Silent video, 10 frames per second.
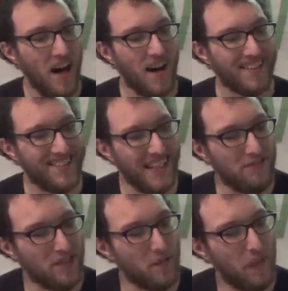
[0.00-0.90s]
Uh,
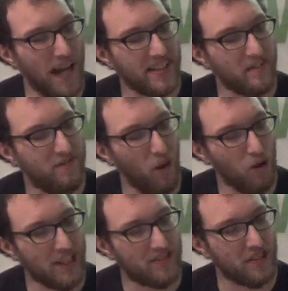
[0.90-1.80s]
Steve's in the band, the Foleys,